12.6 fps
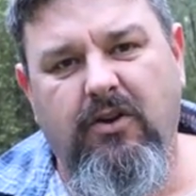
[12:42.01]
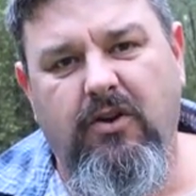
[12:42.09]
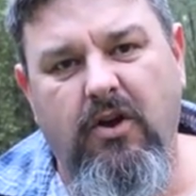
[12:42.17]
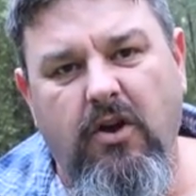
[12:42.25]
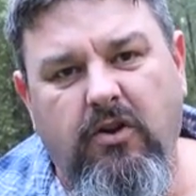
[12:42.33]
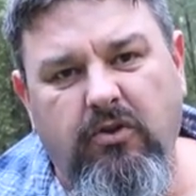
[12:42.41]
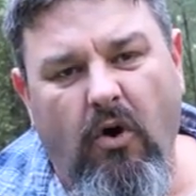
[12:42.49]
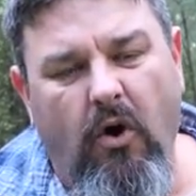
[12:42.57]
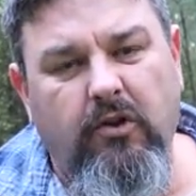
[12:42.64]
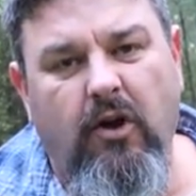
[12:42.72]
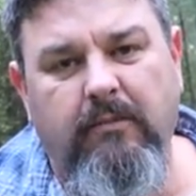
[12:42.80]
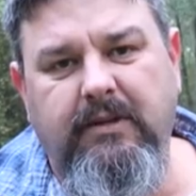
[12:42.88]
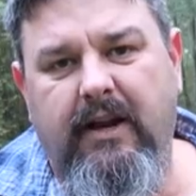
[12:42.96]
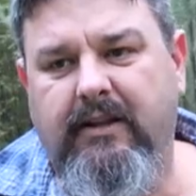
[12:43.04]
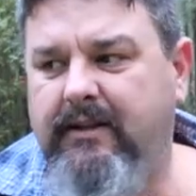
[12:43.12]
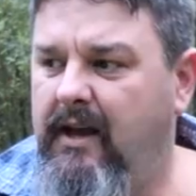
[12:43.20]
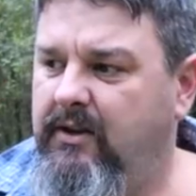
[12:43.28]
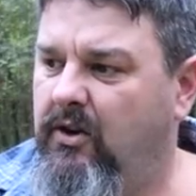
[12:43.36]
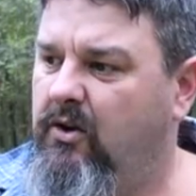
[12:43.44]
You, 9 times out
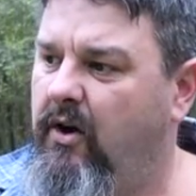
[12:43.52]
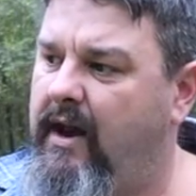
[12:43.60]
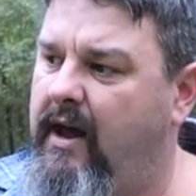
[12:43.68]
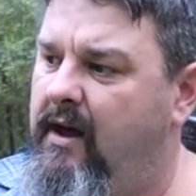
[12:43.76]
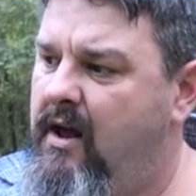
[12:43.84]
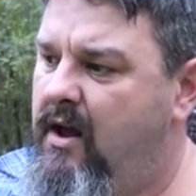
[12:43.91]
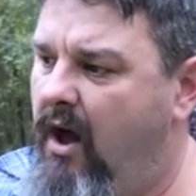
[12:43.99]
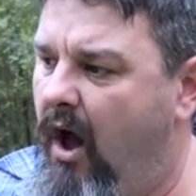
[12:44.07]
of 10, you're going to